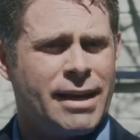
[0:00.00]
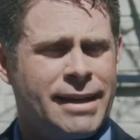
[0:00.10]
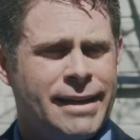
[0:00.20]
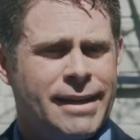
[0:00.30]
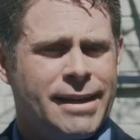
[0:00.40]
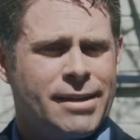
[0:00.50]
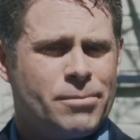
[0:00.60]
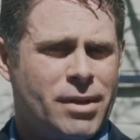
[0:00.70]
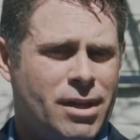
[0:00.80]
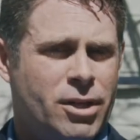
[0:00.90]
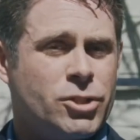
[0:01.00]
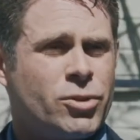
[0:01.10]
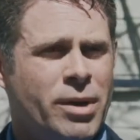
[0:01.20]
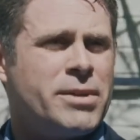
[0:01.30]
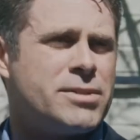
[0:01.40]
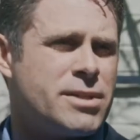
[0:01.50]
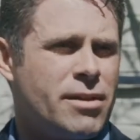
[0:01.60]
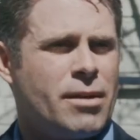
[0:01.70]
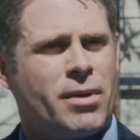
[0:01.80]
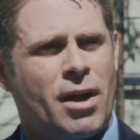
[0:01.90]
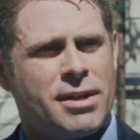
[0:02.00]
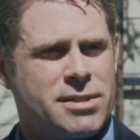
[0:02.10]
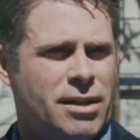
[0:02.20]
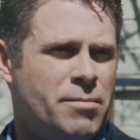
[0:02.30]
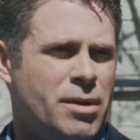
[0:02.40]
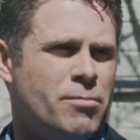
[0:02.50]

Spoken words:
and contributes to them constantly